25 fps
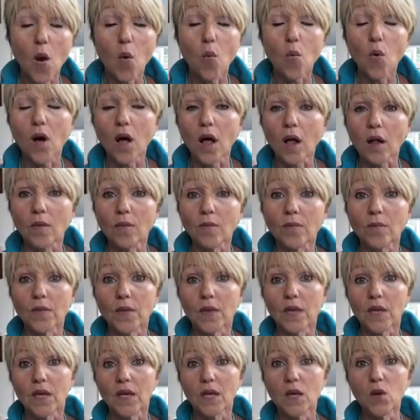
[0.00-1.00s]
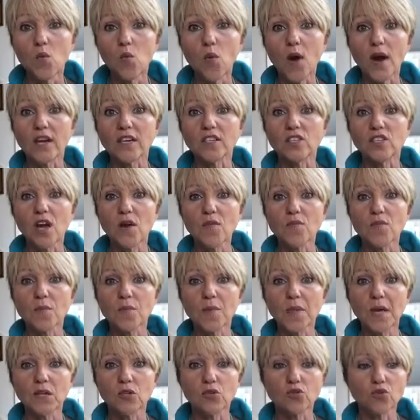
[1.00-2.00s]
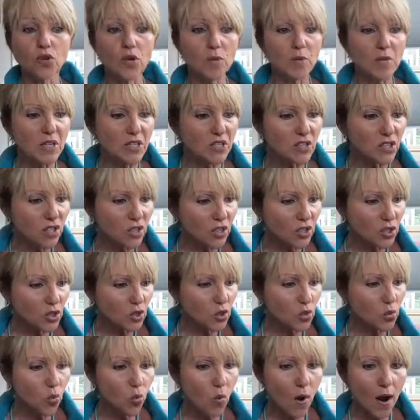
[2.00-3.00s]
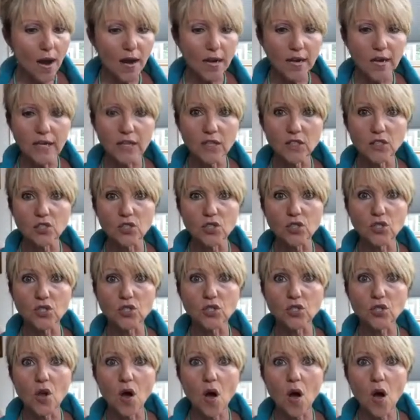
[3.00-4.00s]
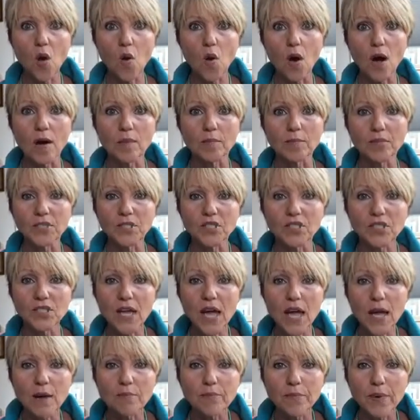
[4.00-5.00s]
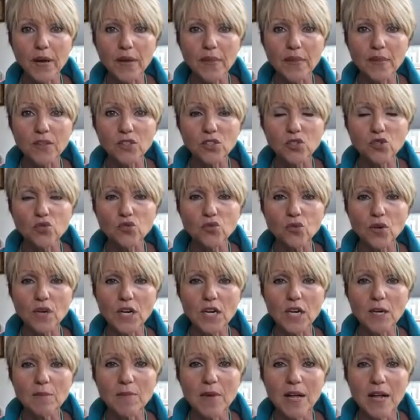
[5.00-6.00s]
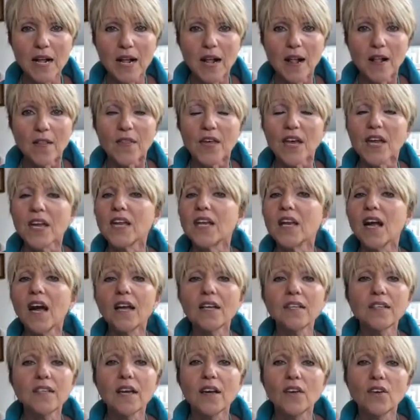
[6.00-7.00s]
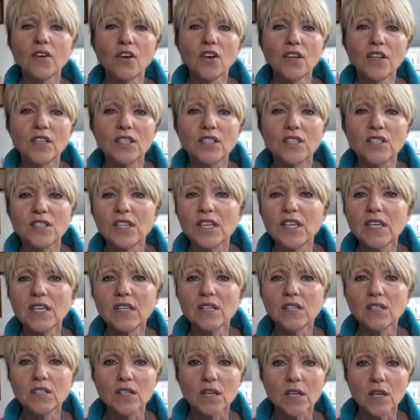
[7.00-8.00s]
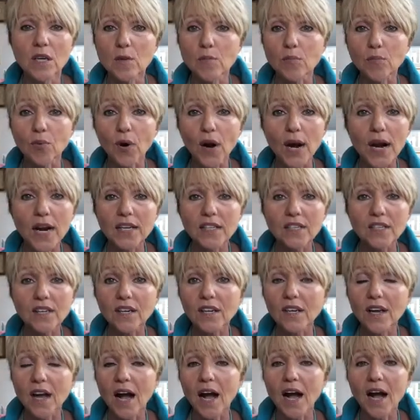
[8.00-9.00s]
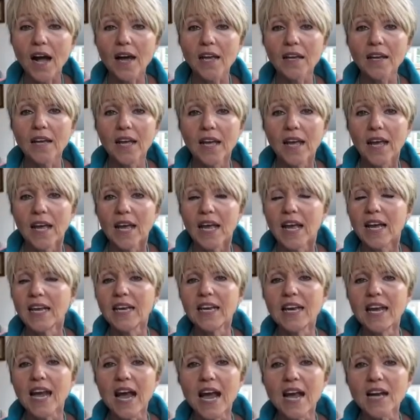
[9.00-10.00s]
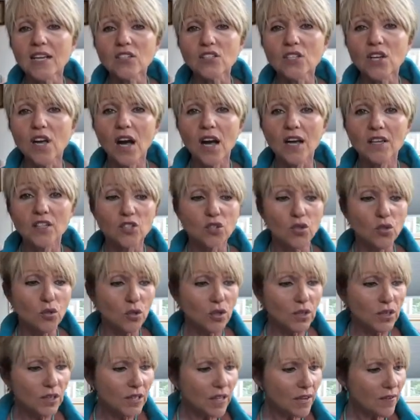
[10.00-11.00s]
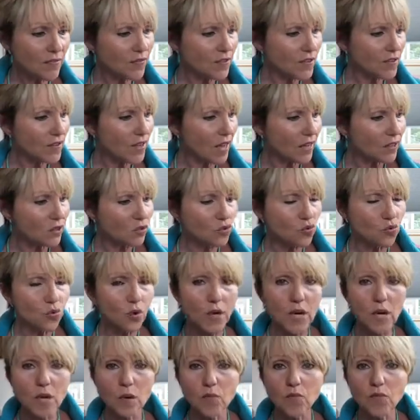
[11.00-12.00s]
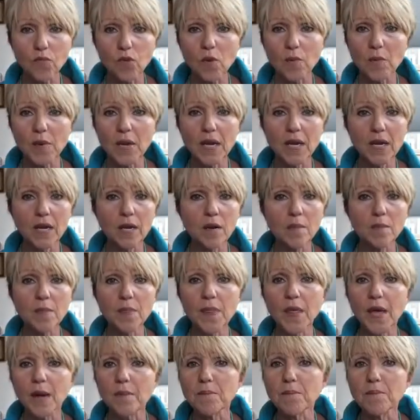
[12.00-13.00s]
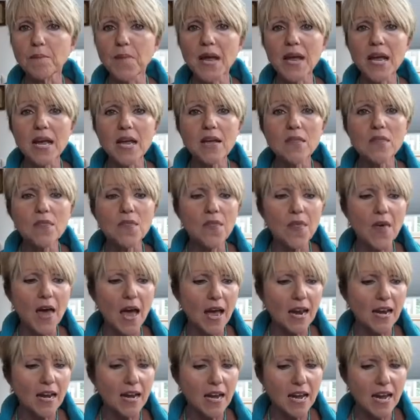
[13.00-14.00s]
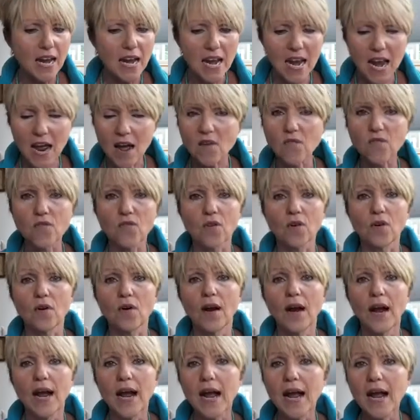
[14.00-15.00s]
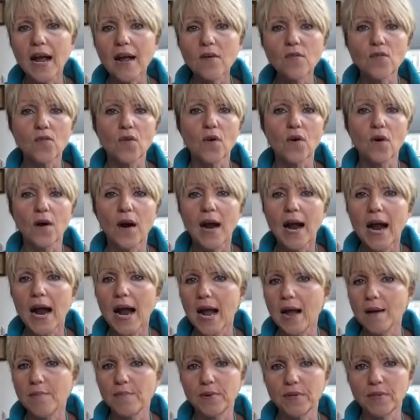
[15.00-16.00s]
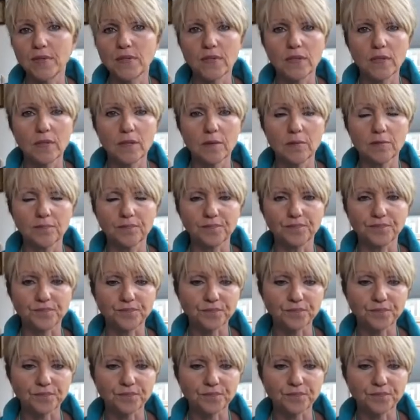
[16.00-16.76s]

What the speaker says: Well, he wakes up from that dream. He's in a sweat. He's so upset by this dream that he got down on his knees and he prayed to God, and he asked God to lift that dream from him that made that never, ever happen to him.